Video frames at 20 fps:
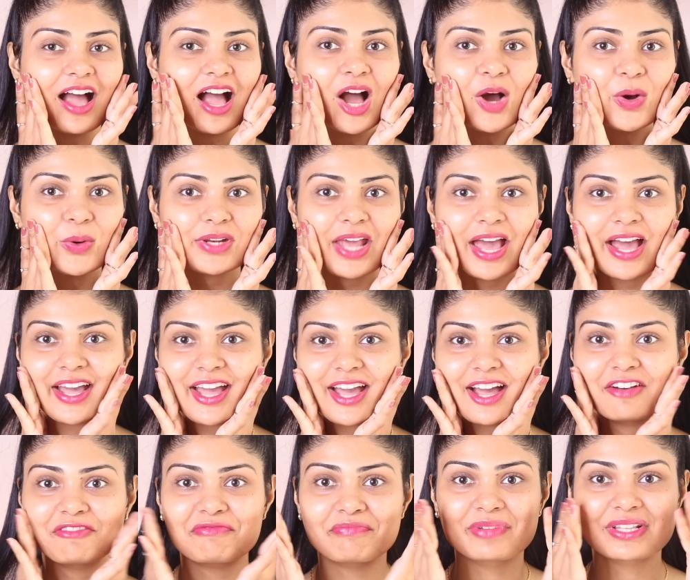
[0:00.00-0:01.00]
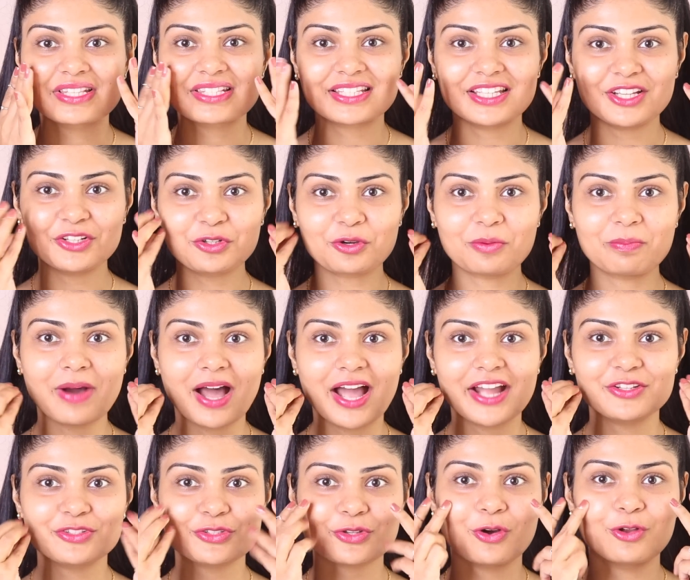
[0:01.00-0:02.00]
out. I have mosquito
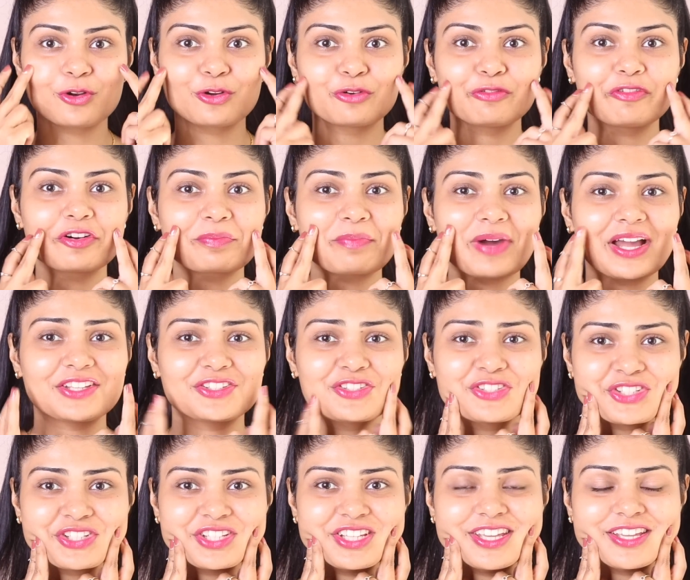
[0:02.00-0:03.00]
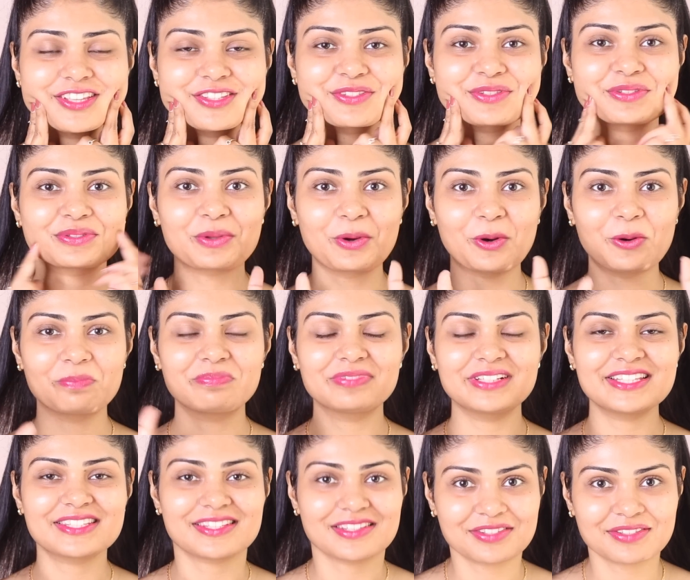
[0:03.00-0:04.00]
bites all over my cheeks, so
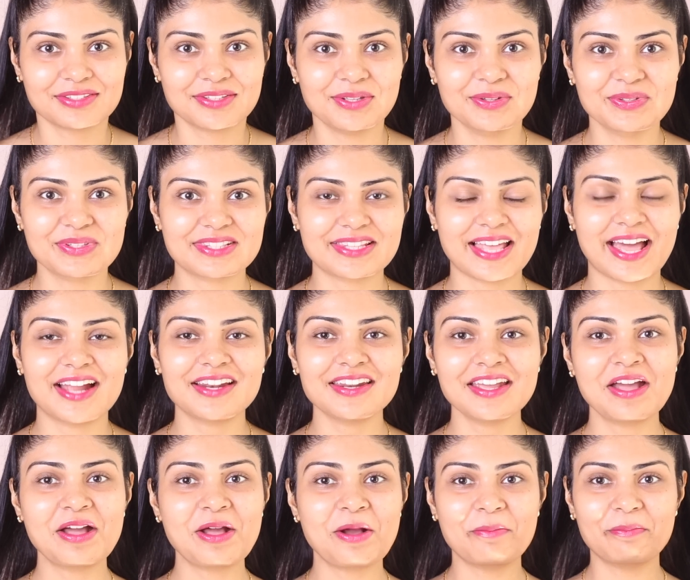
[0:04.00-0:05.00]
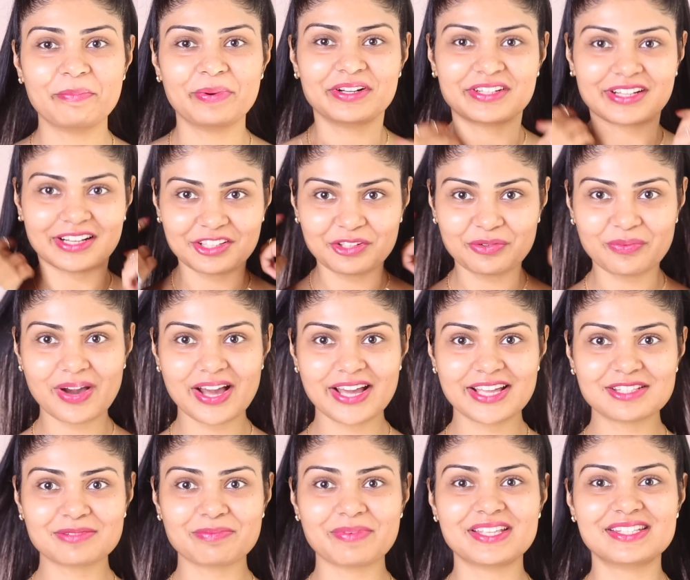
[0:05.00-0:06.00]
please excuse that. But
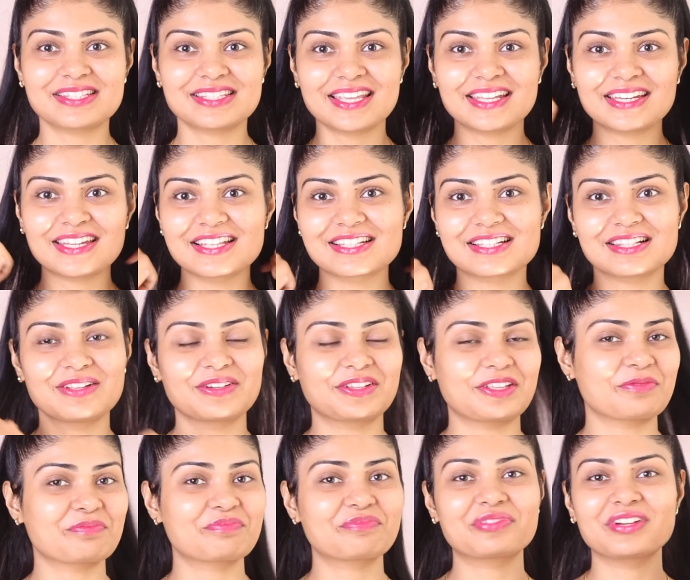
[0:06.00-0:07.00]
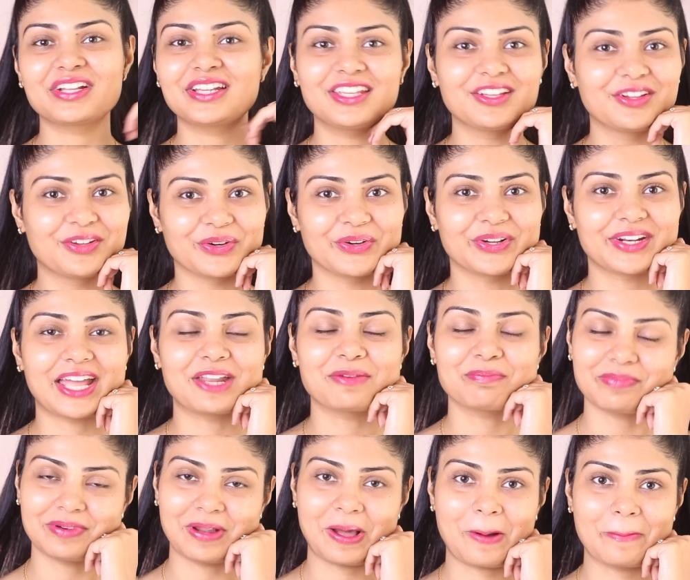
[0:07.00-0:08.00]
otherwise, my skin is looking pretty good
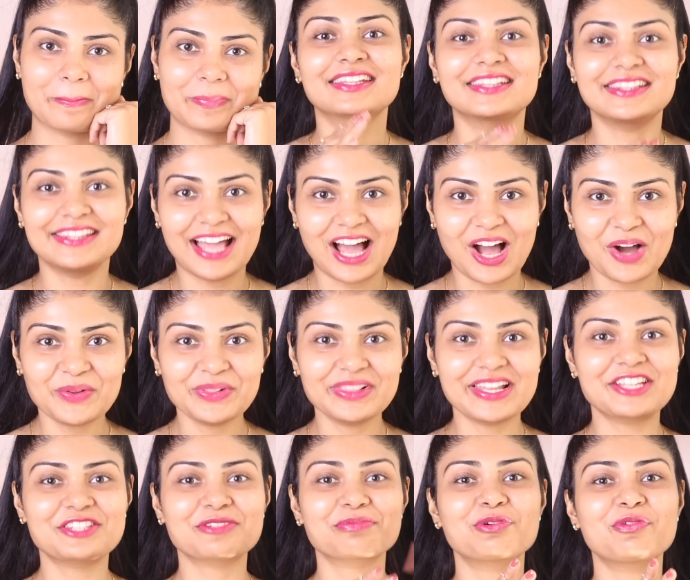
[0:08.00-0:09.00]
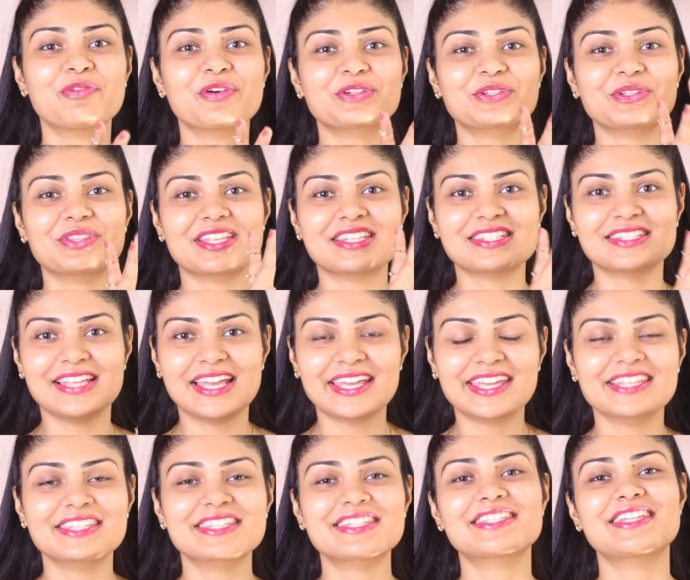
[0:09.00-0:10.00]
and plump. Now let's move on to the
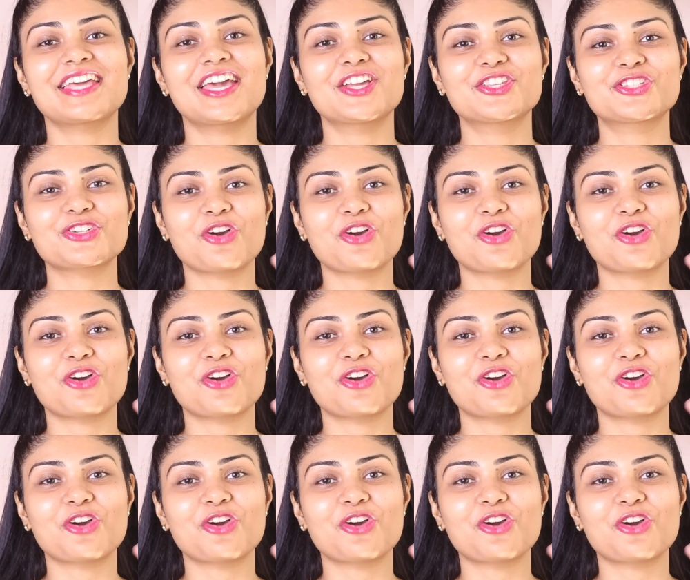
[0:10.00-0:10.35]
second stage